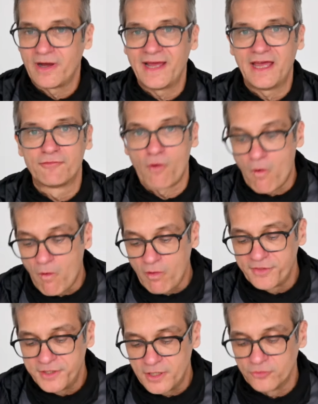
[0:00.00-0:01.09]
I have all
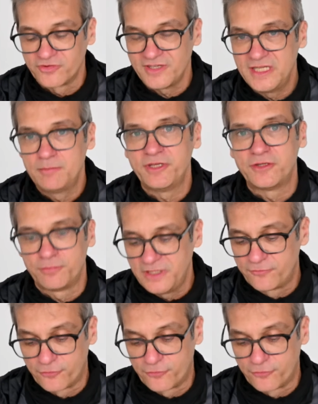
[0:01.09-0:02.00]
the notes in between,